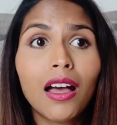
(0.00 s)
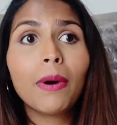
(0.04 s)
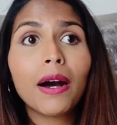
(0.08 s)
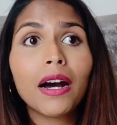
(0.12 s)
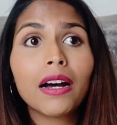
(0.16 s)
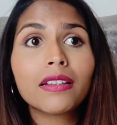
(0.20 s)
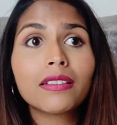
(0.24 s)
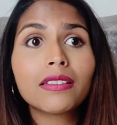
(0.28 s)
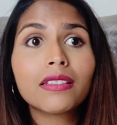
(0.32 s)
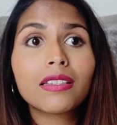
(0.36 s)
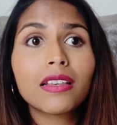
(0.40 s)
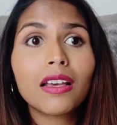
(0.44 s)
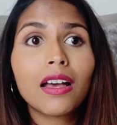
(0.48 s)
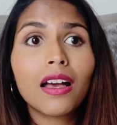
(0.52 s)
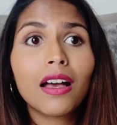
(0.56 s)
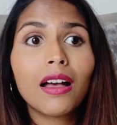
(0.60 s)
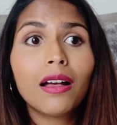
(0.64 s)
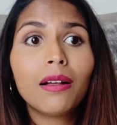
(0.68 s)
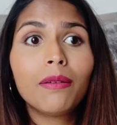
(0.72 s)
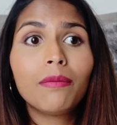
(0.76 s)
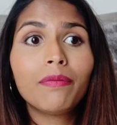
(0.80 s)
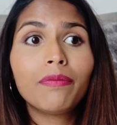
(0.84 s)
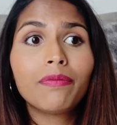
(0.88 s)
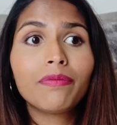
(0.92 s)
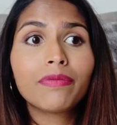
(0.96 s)
But
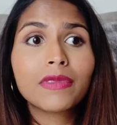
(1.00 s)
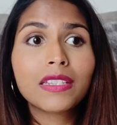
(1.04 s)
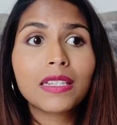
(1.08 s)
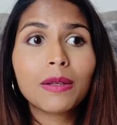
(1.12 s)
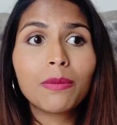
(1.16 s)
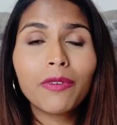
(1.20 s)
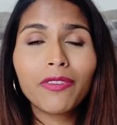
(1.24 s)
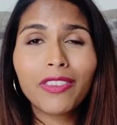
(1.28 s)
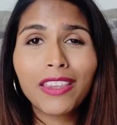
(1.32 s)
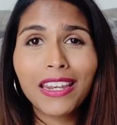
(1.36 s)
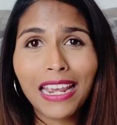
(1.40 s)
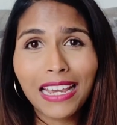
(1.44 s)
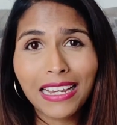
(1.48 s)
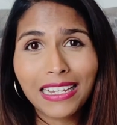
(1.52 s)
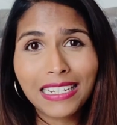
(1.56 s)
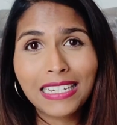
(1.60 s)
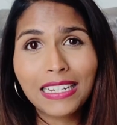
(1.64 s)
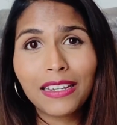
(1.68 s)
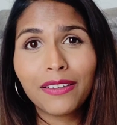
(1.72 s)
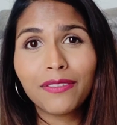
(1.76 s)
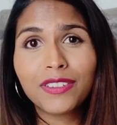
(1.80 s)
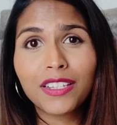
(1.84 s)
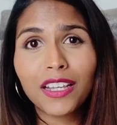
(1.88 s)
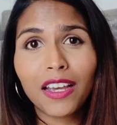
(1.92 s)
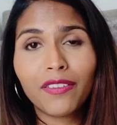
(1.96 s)
some of the
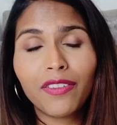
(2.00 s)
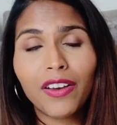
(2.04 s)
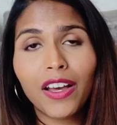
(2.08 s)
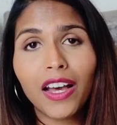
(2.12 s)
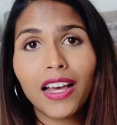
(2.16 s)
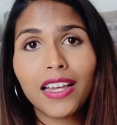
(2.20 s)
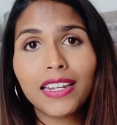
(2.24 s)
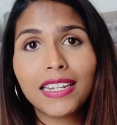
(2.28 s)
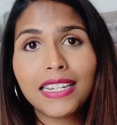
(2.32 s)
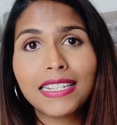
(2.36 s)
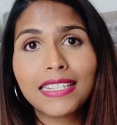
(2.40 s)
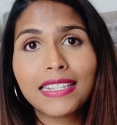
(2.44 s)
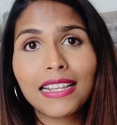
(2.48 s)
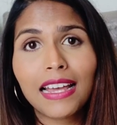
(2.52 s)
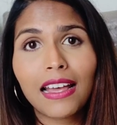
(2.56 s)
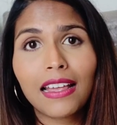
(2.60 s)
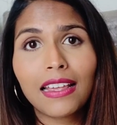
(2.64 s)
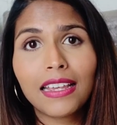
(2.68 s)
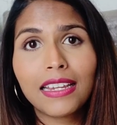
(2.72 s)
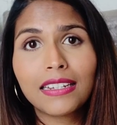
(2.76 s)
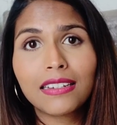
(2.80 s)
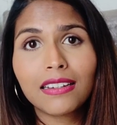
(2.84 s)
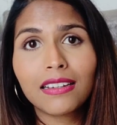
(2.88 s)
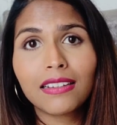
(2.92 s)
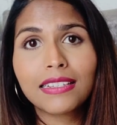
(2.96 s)
negatives I've heard is
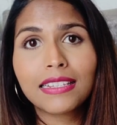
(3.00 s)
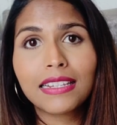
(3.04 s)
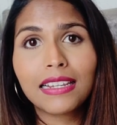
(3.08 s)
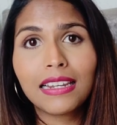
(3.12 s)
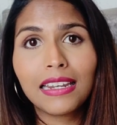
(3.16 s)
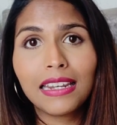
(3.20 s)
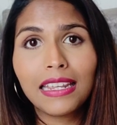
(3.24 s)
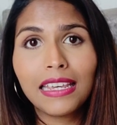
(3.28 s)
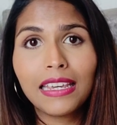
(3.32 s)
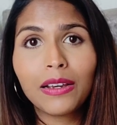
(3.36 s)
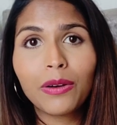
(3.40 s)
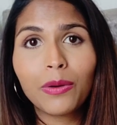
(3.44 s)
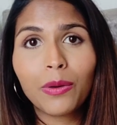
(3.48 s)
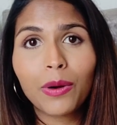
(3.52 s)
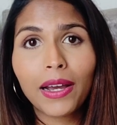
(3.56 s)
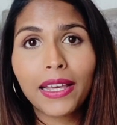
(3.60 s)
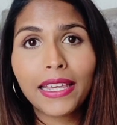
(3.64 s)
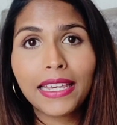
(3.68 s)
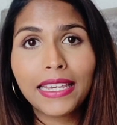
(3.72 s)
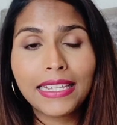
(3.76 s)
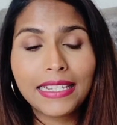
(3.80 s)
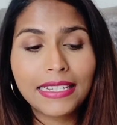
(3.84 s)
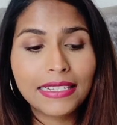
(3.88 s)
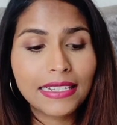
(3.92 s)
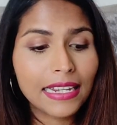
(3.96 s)
that it does leak
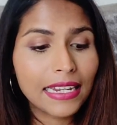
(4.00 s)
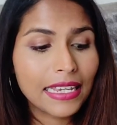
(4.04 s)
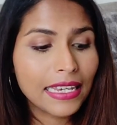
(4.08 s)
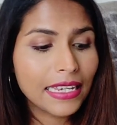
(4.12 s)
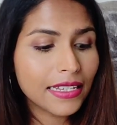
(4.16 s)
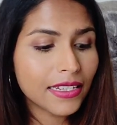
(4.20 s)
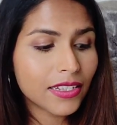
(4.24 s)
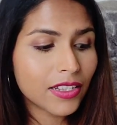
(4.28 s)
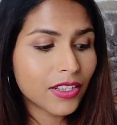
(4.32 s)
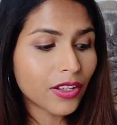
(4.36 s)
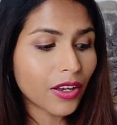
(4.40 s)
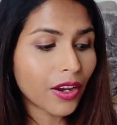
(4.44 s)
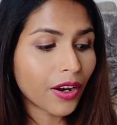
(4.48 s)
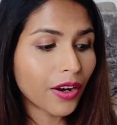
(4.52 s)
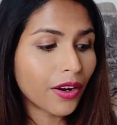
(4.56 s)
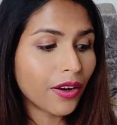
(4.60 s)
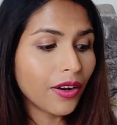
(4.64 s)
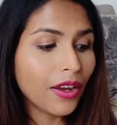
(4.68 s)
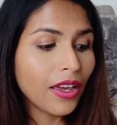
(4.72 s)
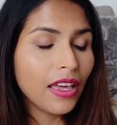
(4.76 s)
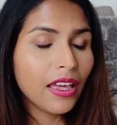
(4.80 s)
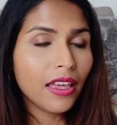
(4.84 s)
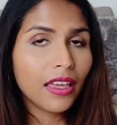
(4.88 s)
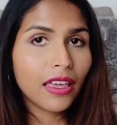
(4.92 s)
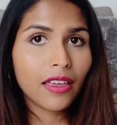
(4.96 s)
quite easily. So
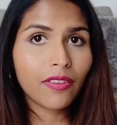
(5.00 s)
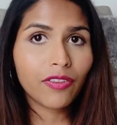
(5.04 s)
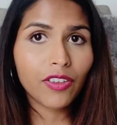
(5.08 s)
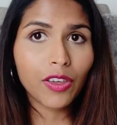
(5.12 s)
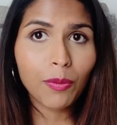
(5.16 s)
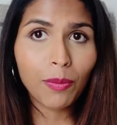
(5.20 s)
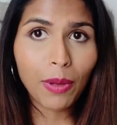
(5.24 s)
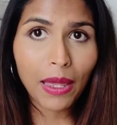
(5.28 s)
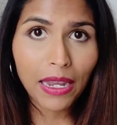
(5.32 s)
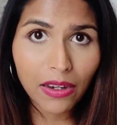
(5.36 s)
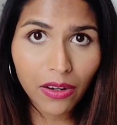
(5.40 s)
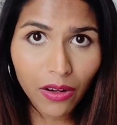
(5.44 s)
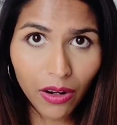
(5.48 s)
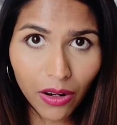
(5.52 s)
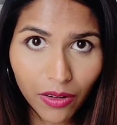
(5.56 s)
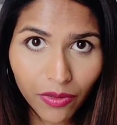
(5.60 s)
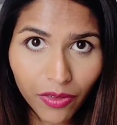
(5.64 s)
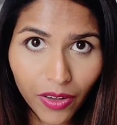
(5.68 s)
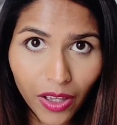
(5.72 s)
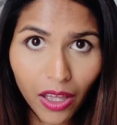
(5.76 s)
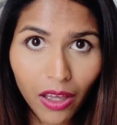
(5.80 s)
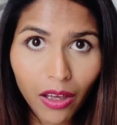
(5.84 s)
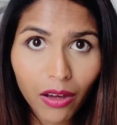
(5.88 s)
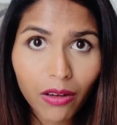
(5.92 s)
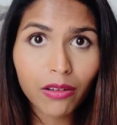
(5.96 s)
if you bend
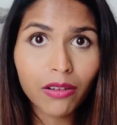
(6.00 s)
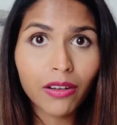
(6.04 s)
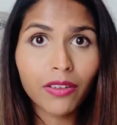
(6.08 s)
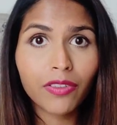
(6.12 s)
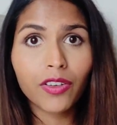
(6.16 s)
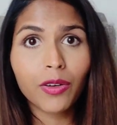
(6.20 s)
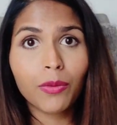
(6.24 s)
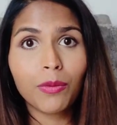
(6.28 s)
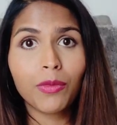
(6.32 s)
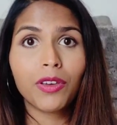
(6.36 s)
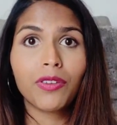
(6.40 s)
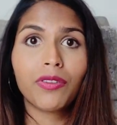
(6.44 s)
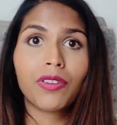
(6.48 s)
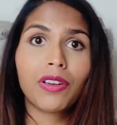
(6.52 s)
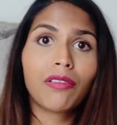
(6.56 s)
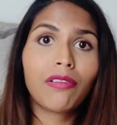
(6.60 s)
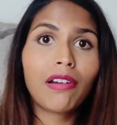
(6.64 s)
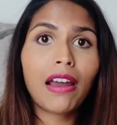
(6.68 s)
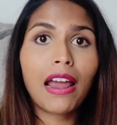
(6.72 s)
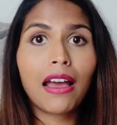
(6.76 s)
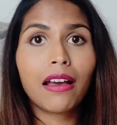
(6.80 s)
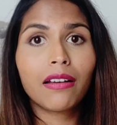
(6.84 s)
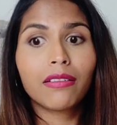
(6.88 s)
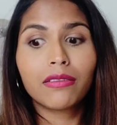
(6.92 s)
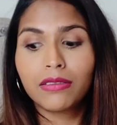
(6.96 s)
over or if you're moving
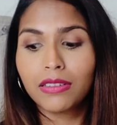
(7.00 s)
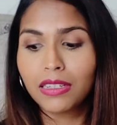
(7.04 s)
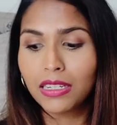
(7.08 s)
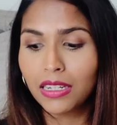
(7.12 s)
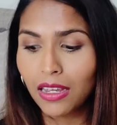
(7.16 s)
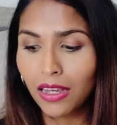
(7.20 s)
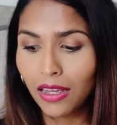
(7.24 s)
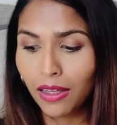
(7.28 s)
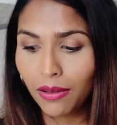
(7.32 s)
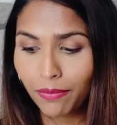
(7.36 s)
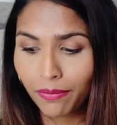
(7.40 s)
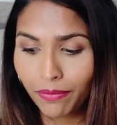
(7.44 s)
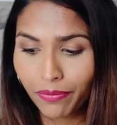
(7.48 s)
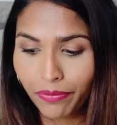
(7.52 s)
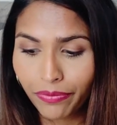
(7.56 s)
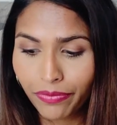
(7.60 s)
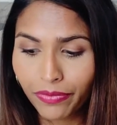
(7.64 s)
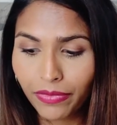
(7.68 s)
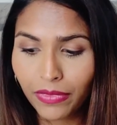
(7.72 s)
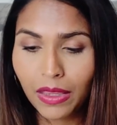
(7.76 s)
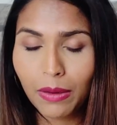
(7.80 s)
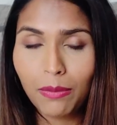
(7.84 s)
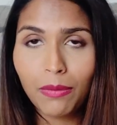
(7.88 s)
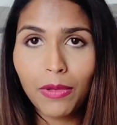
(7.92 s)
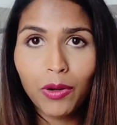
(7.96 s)
around,
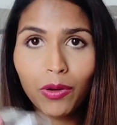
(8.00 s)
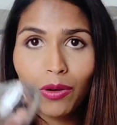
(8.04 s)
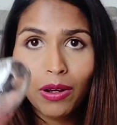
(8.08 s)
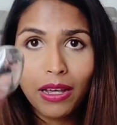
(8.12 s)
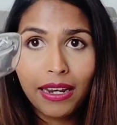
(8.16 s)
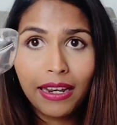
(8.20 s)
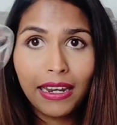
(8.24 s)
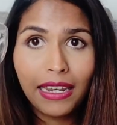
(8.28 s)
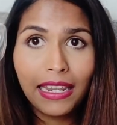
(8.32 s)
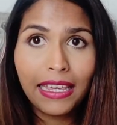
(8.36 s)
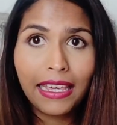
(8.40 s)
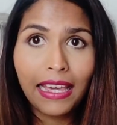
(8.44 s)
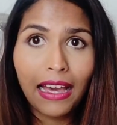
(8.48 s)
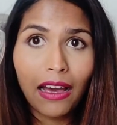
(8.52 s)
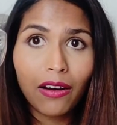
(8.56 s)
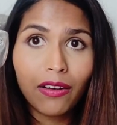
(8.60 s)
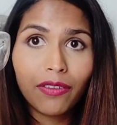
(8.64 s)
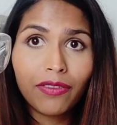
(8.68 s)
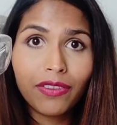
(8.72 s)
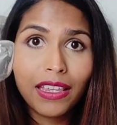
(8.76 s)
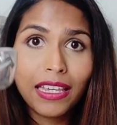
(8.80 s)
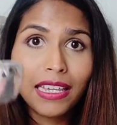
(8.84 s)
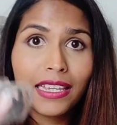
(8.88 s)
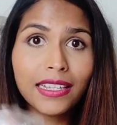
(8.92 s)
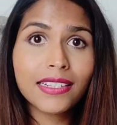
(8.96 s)
the milk can leak
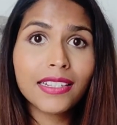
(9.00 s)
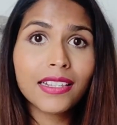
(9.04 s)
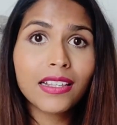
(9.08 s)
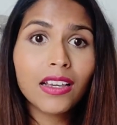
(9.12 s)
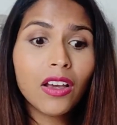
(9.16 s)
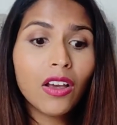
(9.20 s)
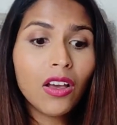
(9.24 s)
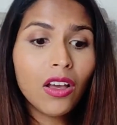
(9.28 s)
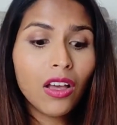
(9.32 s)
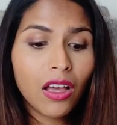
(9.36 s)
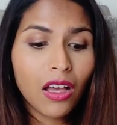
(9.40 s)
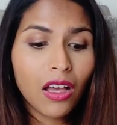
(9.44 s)
out of these.